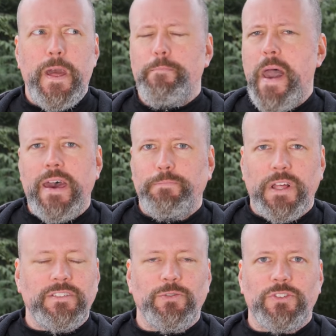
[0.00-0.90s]
a bad
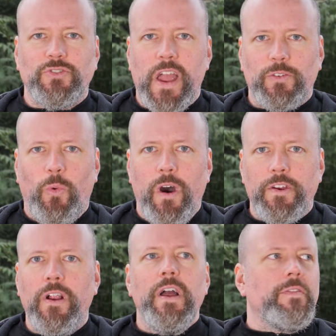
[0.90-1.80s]
place to extract
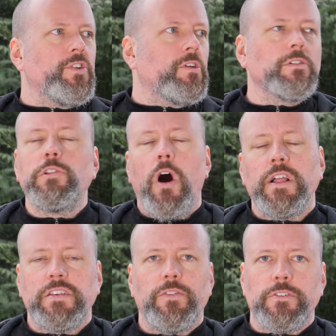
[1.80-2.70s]
water. There are
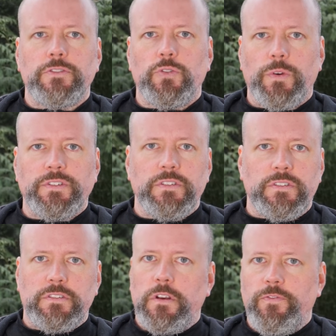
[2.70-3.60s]
lots of other
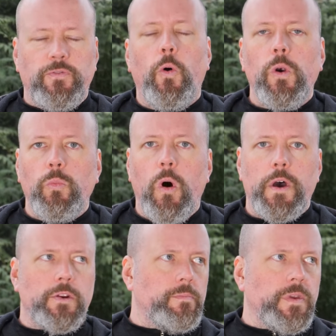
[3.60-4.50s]
sources for
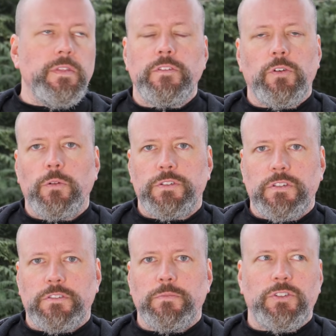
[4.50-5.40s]
water in the solar
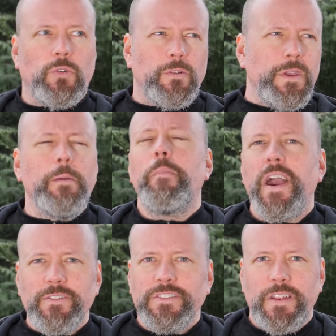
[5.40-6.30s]
system. So it'll be a
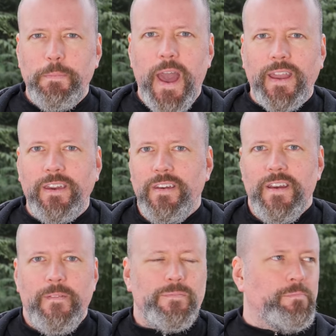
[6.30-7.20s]
minor setback,
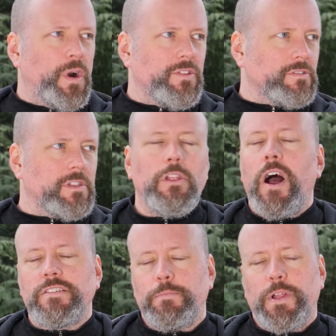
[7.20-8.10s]
but there's
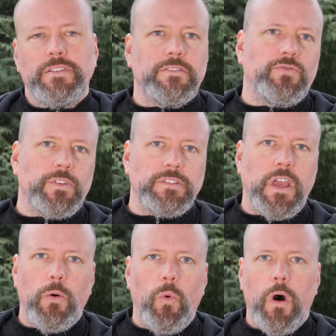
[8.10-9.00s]
lots of places for us to
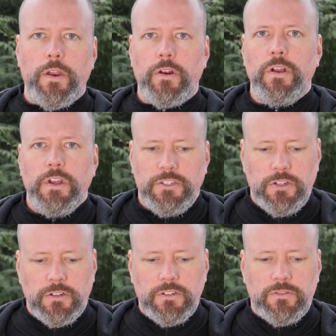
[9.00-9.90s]
get water
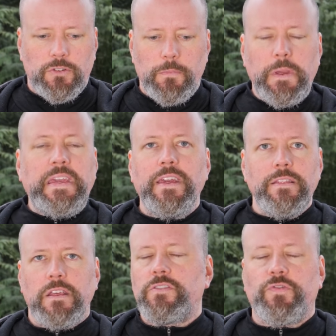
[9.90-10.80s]
to sort of
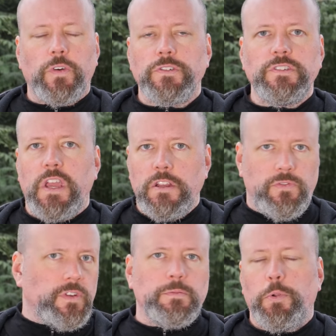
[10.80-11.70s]
begin this first stage
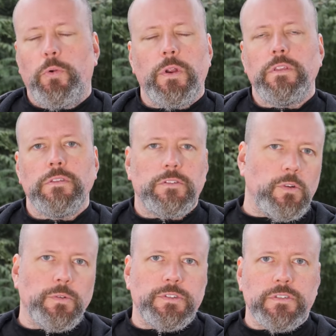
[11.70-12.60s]
of exploring the
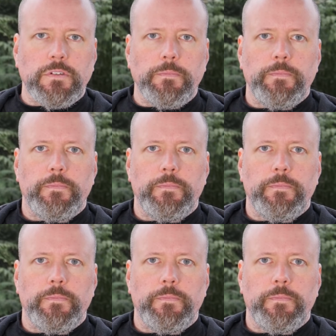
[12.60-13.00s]
solar system.